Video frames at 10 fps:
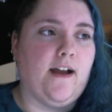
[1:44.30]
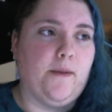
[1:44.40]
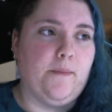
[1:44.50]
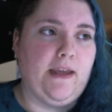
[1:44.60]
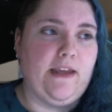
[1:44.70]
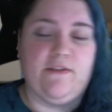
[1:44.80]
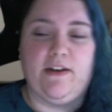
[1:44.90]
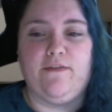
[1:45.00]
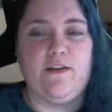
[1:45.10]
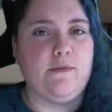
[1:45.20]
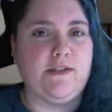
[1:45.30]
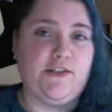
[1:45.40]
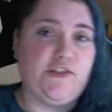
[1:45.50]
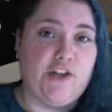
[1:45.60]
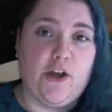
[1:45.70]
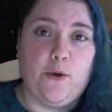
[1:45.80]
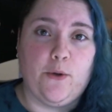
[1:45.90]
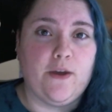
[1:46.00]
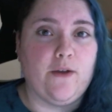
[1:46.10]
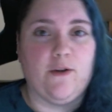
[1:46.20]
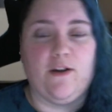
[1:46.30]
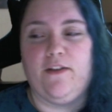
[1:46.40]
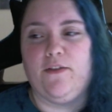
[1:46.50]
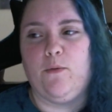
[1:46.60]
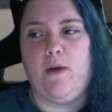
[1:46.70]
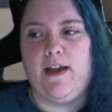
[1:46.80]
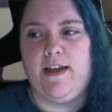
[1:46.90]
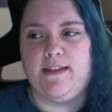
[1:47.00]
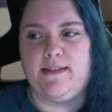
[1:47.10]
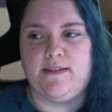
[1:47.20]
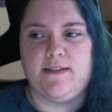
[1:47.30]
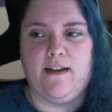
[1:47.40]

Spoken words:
even if it was a joke or otherwise.